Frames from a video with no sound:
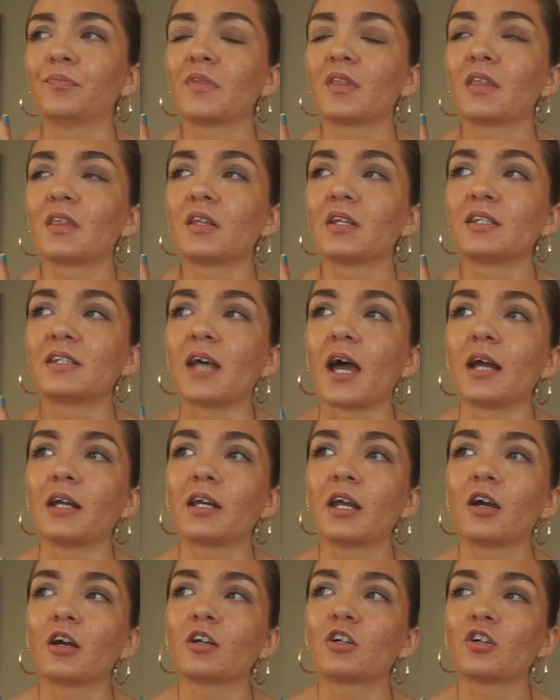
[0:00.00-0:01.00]
The side
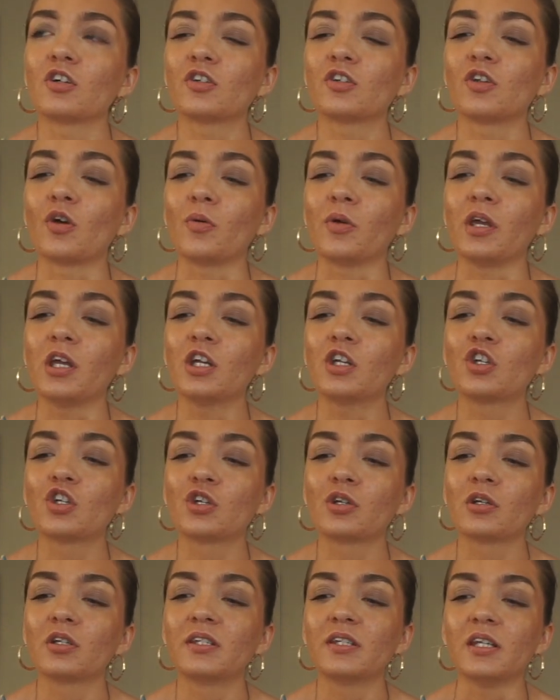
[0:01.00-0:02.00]
characters, so
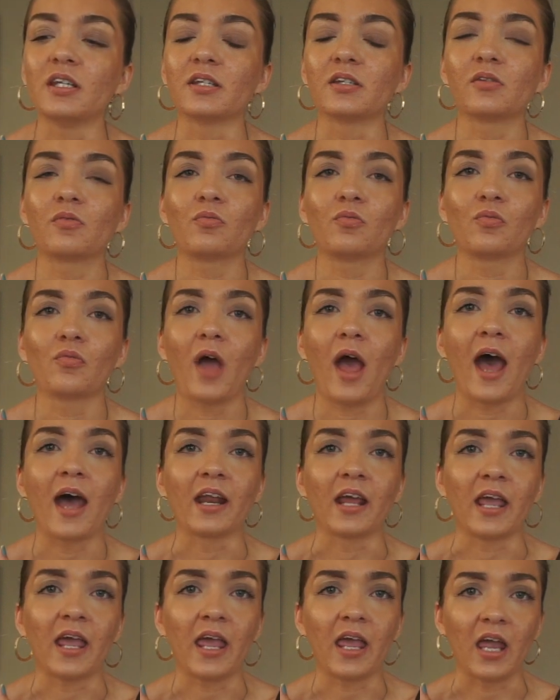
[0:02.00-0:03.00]
each season had
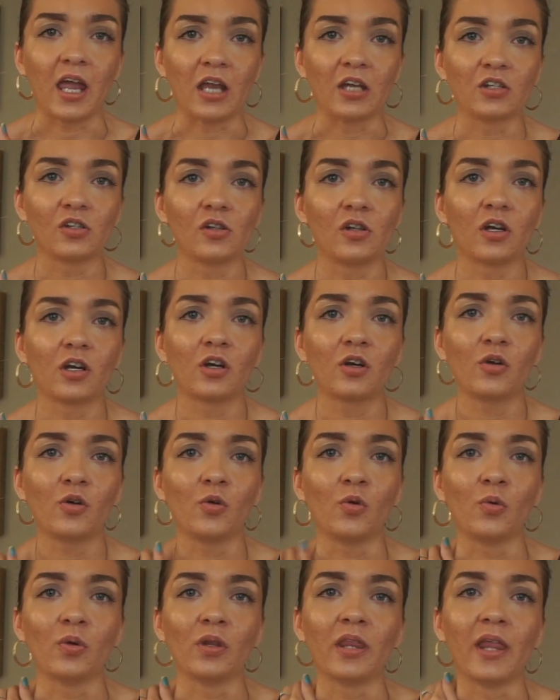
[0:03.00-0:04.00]
a handler
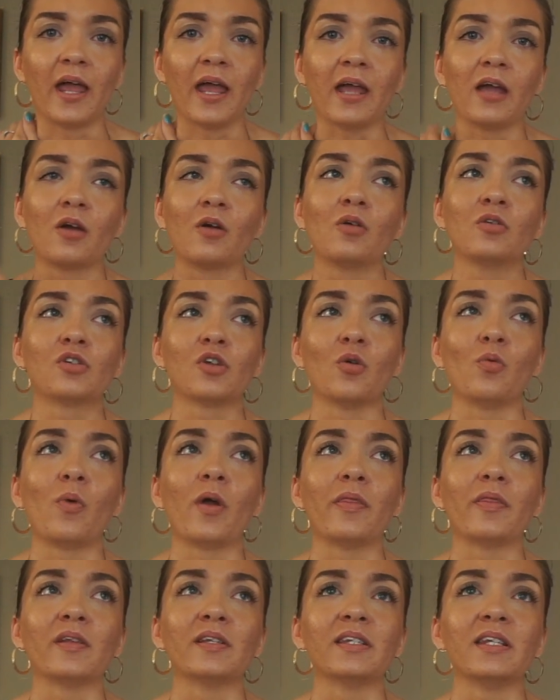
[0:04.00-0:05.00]
who would like, so
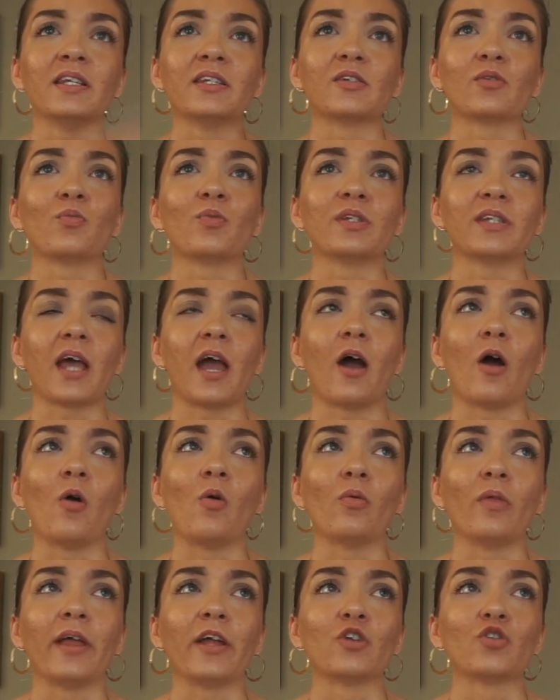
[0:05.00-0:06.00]
when the season was
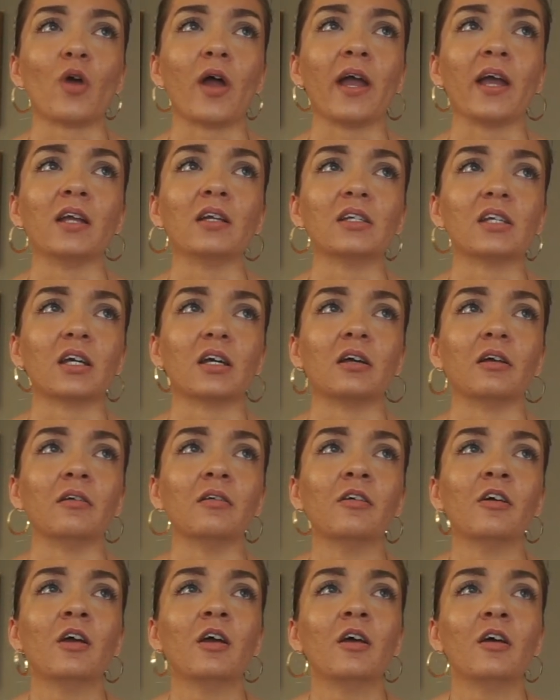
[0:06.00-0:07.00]
out, like trying to
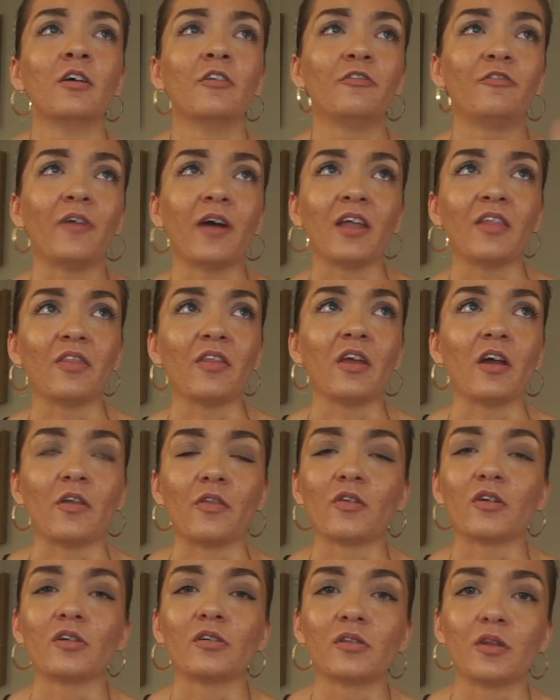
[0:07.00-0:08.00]
fight
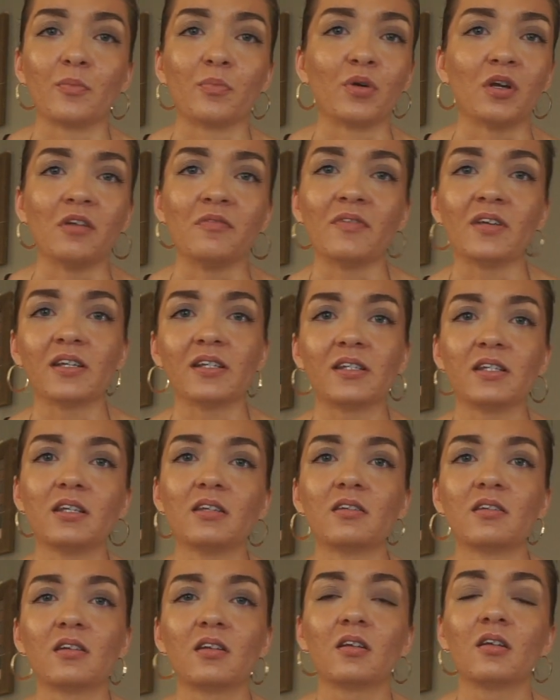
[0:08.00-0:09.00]
the previous
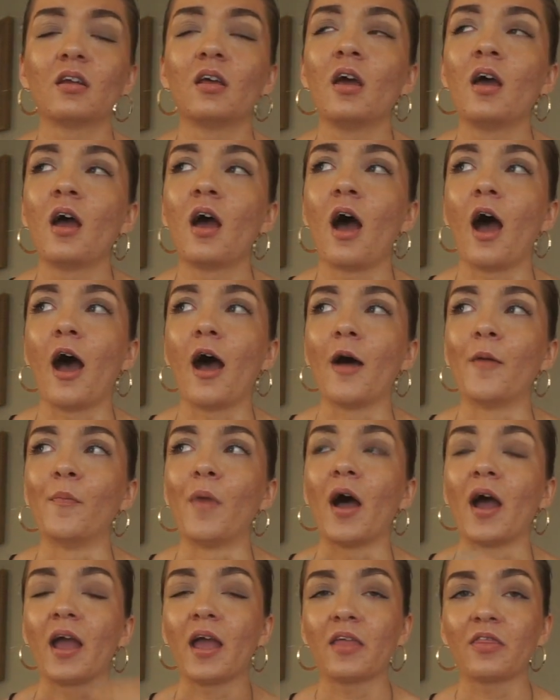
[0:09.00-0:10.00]
season,
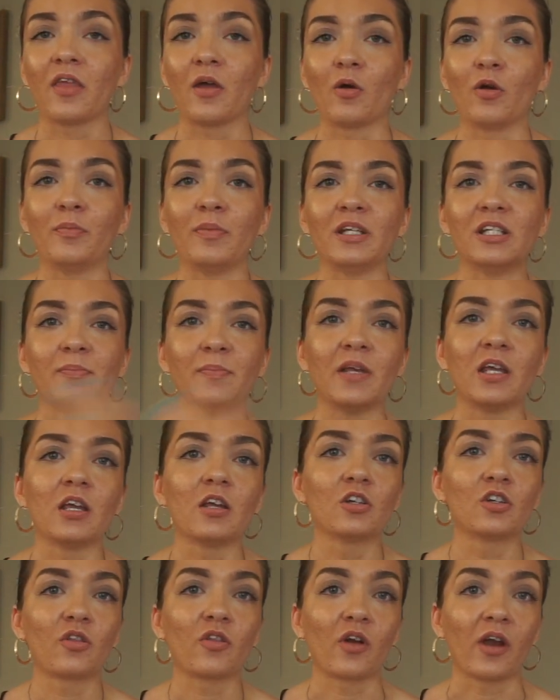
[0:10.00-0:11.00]
they would be speaking
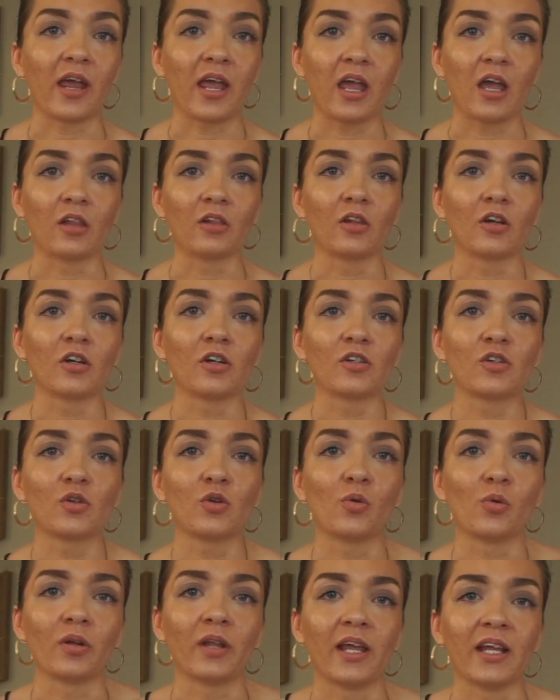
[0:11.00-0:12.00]
to their handlers
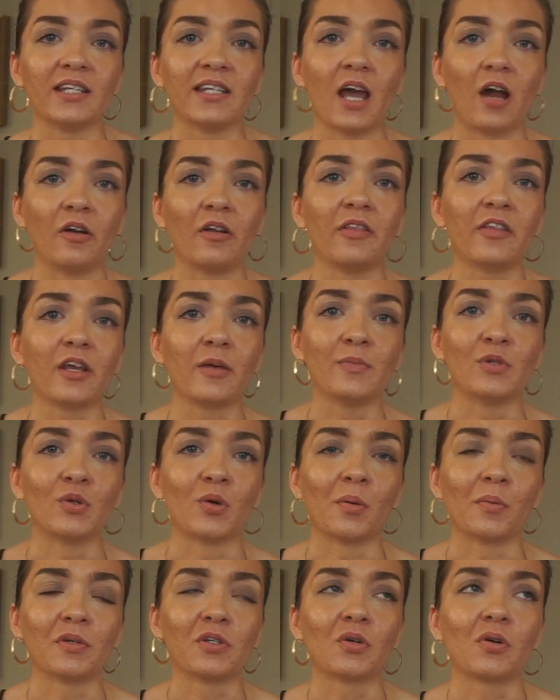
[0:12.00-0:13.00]
who were like down in the
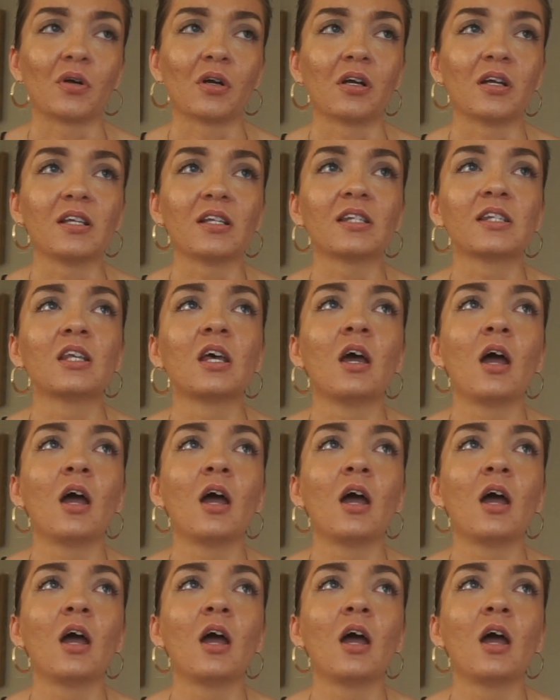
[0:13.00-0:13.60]
observatories,